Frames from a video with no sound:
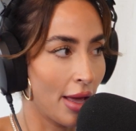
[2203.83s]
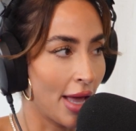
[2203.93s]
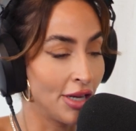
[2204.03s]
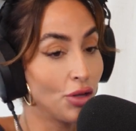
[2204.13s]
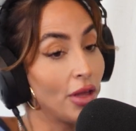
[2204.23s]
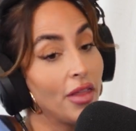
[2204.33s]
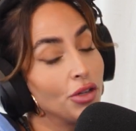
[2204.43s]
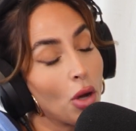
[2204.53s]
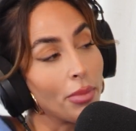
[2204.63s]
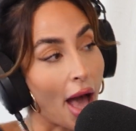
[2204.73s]
and then you
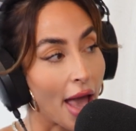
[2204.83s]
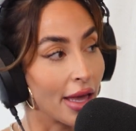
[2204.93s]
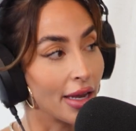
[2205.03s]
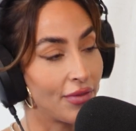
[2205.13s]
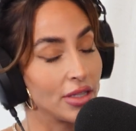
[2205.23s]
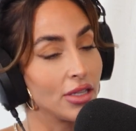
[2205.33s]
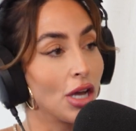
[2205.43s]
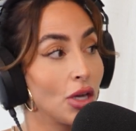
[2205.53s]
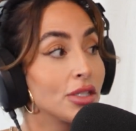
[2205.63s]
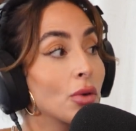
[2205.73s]
don't buy it if it's not you.
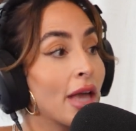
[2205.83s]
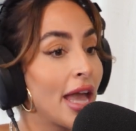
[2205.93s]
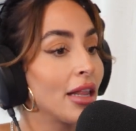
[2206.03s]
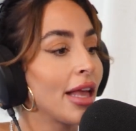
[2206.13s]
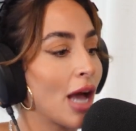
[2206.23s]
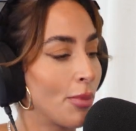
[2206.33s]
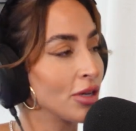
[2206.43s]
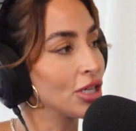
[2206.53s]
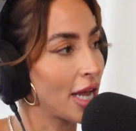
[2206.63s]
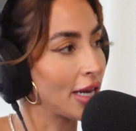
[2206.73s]
It's okay to
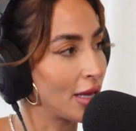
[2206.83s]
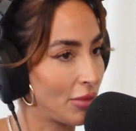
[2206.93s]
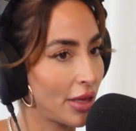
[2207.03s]
appreciate it and be like,